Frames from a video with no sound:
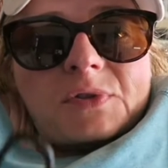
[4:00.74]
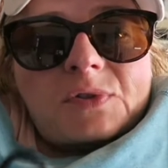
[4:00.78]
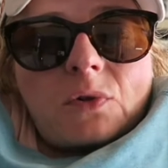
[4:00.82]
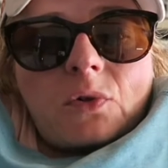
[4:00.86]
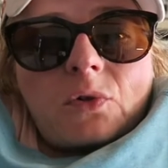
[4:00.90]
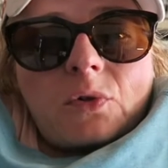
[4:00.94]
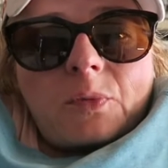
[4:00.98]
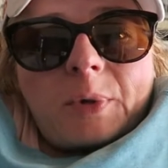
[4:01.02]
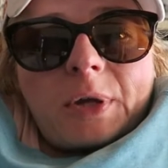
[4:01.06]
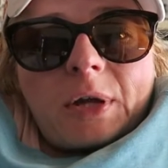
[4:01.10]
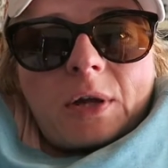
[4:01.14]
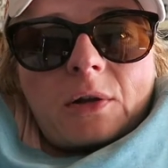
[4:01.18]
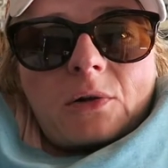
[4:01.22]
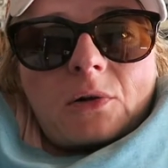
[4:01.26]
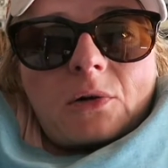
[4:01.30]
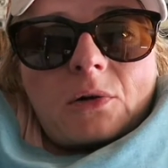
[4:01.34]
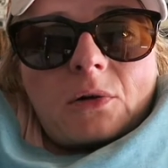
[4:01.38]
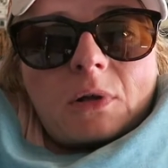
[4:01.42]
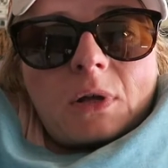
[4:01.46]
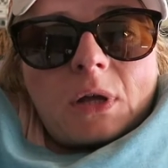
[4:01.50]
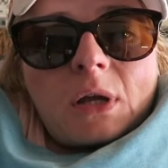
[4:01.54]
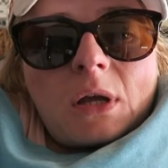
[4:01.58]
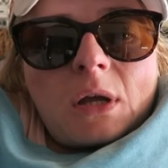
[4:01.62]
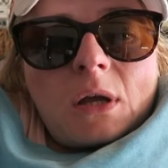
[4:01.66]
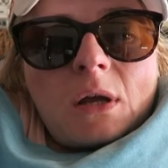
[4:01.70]
the solar
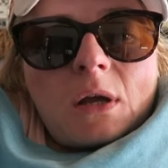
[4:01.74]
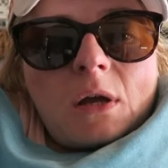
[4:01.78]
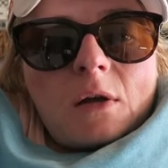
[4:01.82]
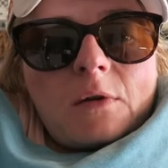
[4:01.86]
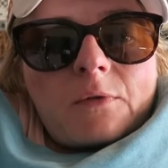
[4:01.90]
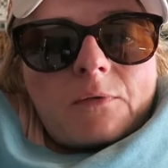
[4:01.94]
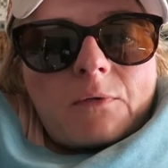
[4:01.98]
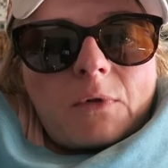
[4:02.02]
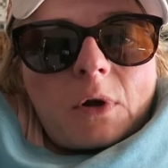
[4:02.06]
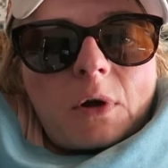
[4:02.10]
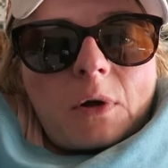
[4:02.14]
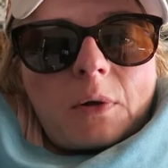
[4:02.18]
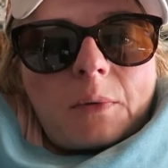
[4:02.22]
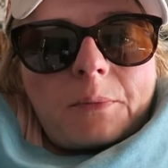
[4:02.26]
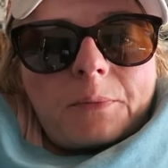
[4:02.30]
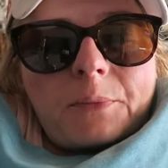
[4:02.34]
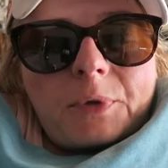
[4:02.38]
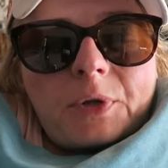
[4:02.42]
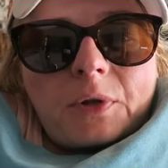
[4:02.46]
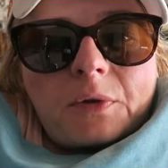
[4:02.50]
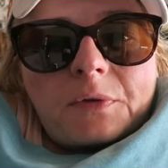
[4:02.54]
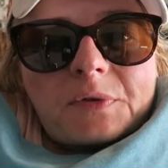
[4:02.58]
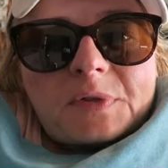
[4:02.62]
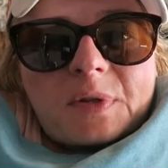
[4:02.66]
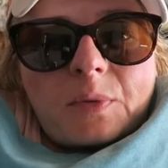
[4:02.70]
panel from,
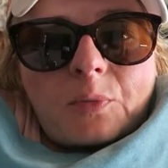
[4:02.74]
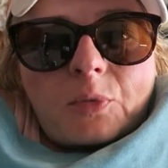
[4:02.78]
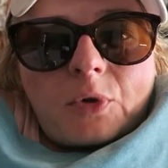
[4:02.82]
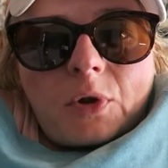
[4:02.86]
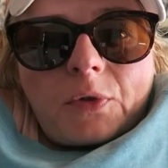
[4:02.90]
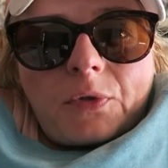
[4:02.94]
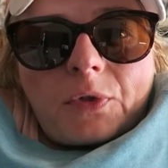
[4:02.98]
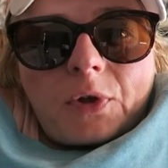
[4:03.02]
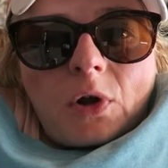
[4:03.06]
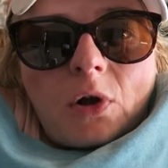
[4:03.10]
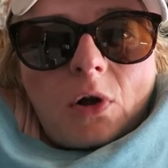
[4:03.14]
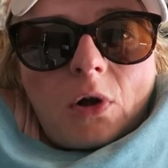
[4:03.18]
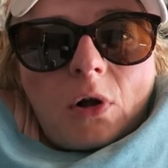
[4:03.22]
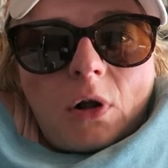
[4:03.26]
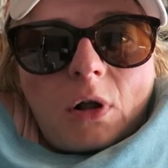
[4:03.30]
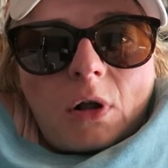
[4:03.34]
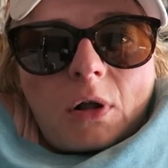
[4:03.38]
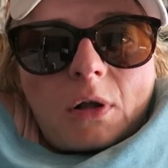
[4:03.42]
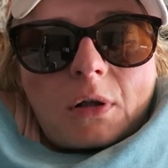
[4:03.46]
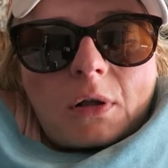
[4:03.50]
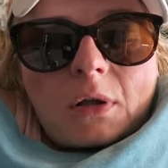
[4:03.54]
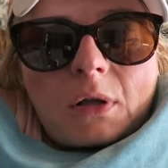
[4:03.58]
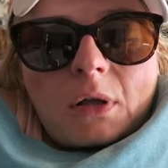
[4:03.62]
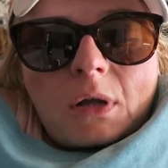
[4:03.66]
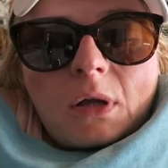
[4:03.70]
you know, somewhere on the
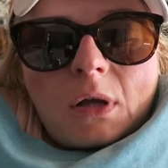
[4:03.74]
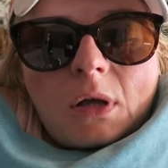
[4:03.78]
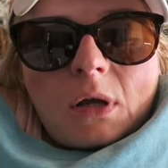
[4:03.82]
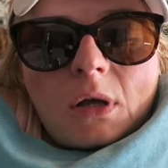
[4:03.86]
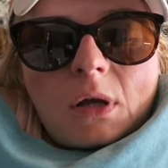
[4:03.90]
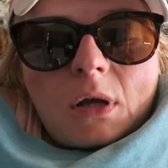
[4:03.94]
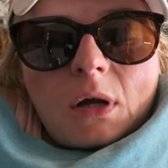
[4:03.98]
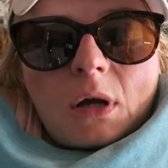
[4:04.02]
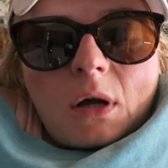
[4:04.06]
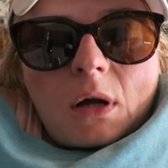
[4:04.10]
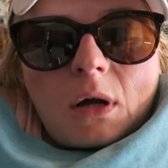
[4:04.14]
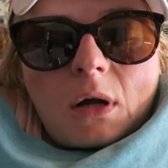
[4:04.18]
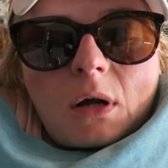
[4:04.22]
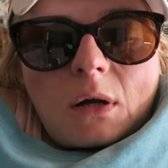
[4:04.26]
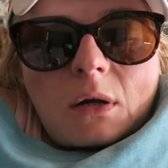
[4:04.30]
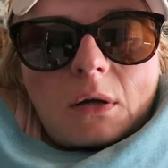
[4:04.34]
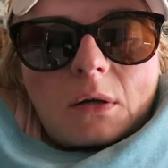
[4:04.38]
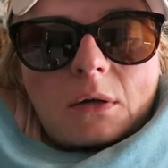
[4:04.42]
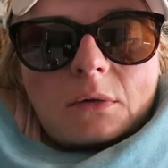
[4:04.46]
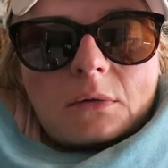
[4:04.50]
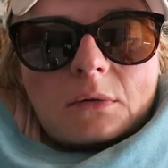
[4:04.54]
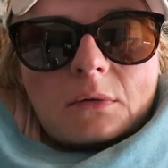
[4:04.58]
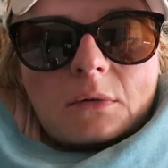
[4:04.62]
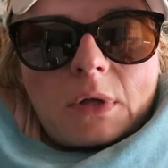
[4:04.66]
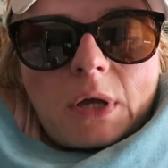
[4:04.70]
car.
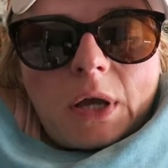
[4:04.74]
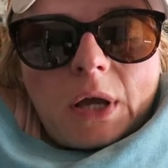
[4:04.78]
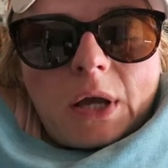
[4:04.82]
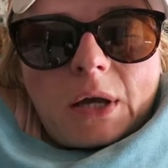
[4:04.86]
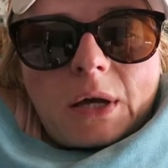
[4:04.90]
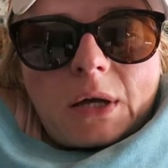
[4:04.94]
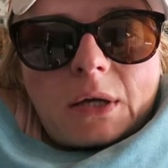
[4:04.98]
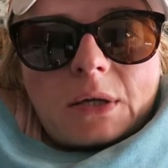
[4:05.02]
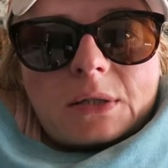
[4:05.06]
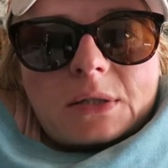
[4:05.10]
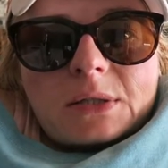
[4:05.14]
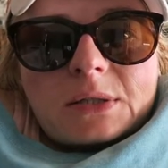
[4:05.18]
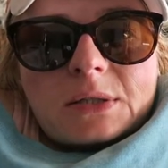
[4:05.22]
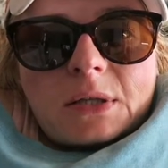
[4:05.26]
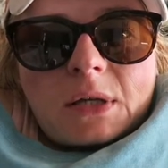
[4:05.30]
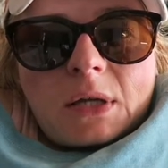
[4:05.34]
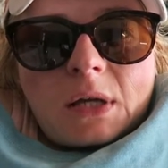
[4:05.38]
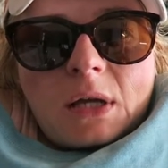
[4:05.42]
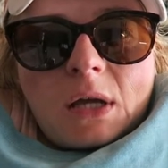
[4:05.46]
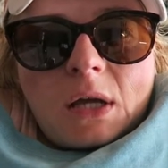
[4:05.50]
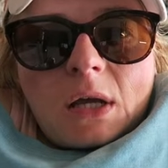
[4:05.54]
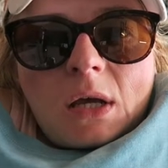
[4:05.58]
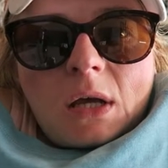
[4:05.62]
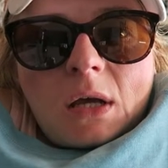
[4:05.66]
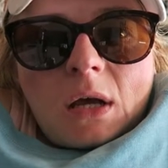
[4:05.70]
Uh, and
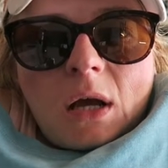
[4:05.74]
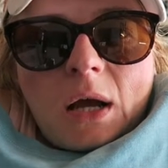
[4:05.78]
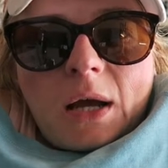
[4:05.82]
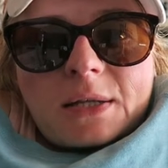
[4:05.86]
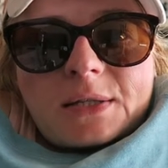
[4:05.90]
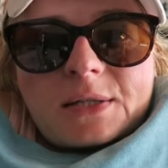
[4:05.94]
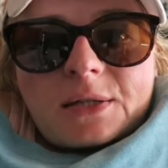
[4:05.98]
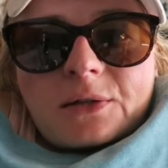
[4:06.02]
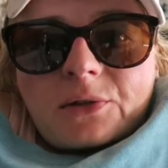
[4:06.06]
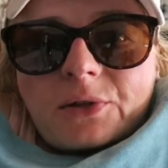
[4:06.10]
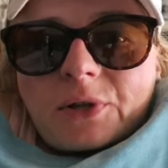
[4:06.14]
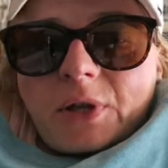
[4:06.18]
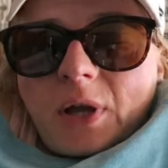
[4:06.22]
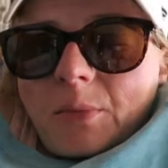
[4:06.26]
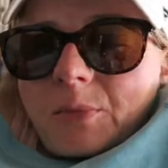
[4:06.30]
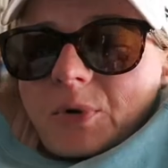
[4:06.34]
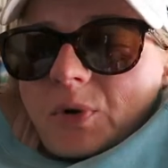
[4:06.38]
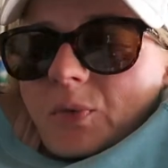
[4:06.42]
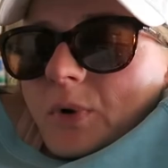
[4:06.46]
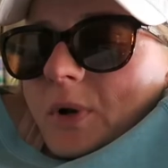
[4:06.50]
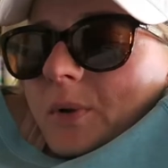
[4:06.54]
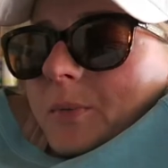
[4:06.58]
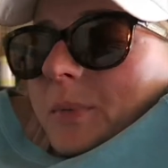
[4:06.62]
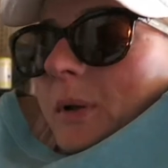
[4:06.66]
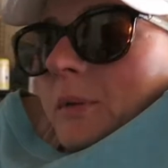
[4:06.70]
ideally, I'm going
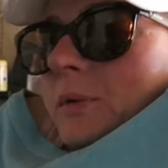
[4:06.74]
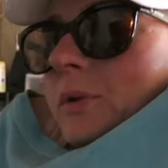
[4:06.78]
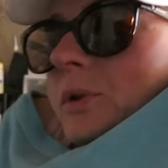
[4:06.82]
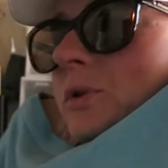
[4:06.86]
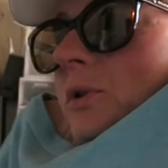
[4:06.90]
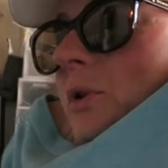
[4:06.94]
to want to be able